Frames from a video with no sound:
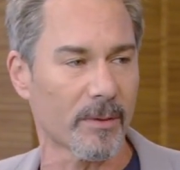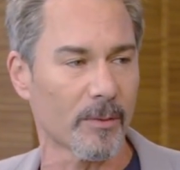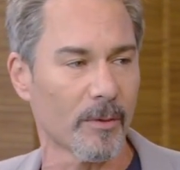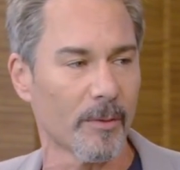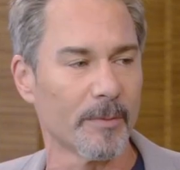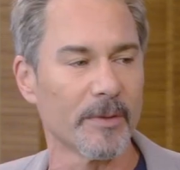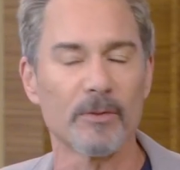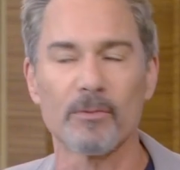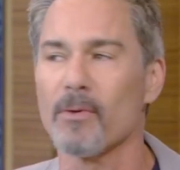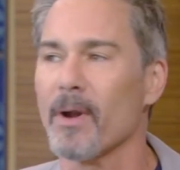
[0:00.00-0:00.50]
Oh, we'll
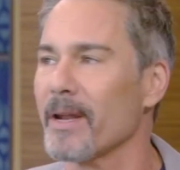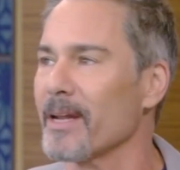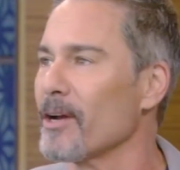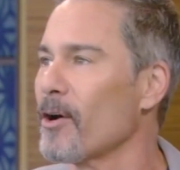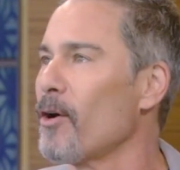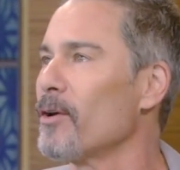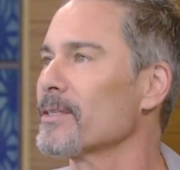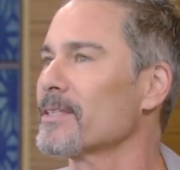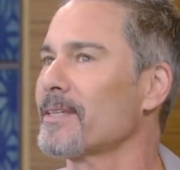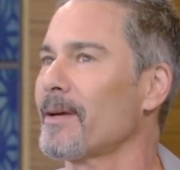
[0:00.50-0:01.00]
be running
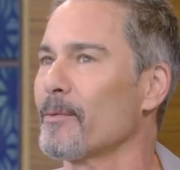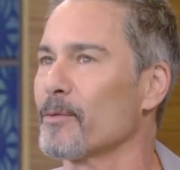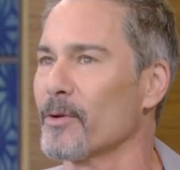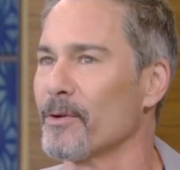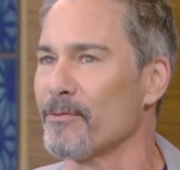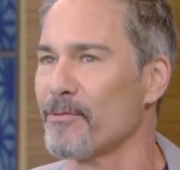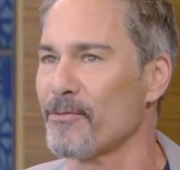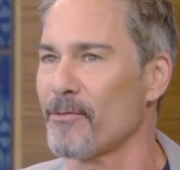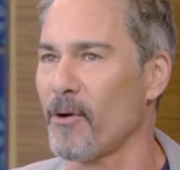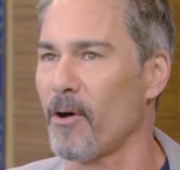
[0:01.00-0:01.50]
all summer
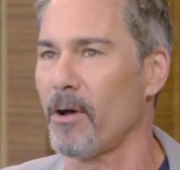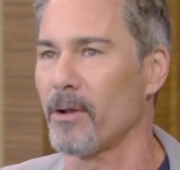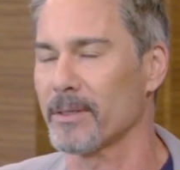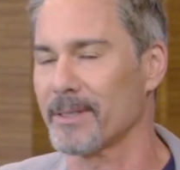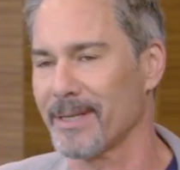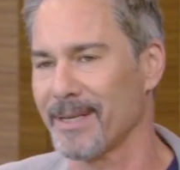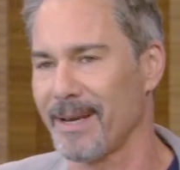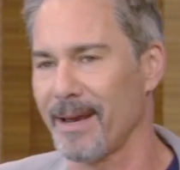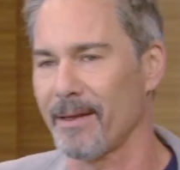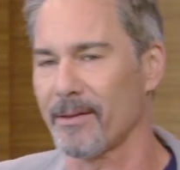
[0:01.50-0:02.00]
and fall
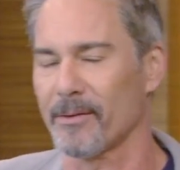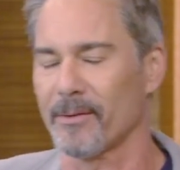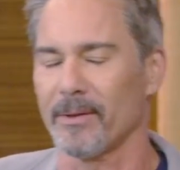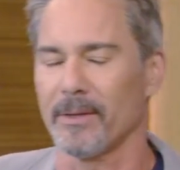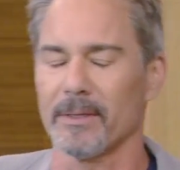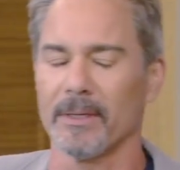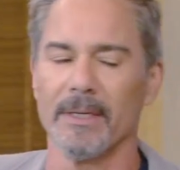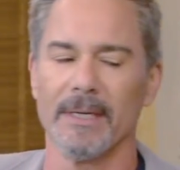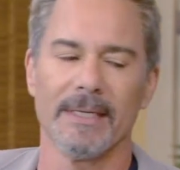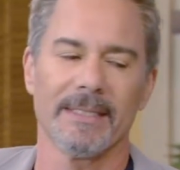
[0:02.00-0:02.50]
together on
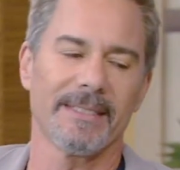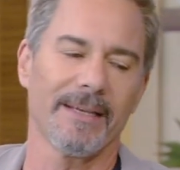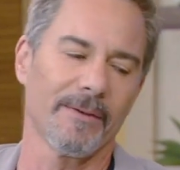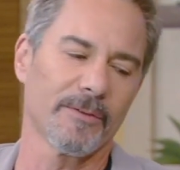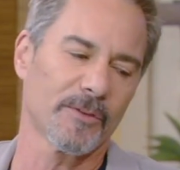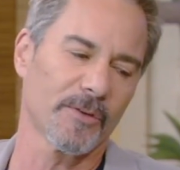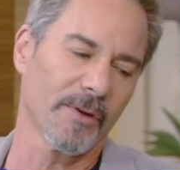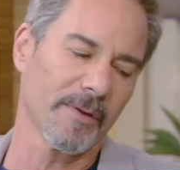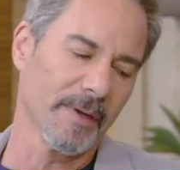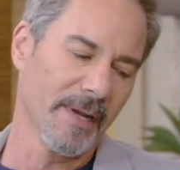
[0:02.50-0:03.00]
the same
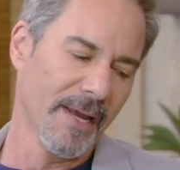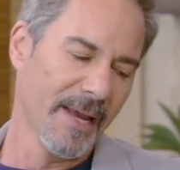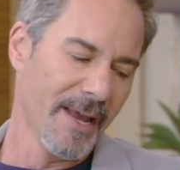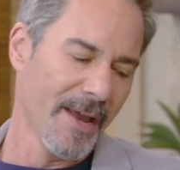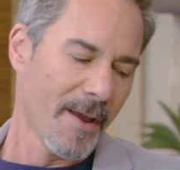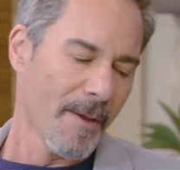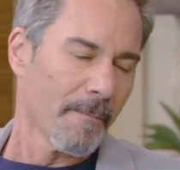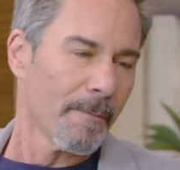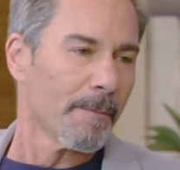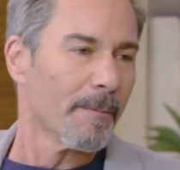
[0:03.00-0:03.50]
street. I
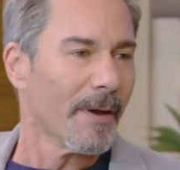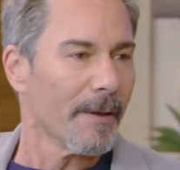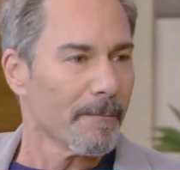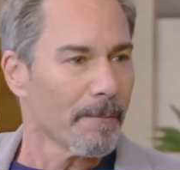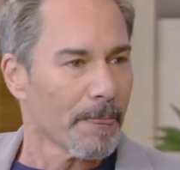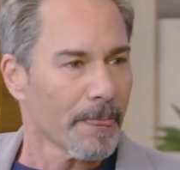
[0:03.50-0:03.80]
did not know he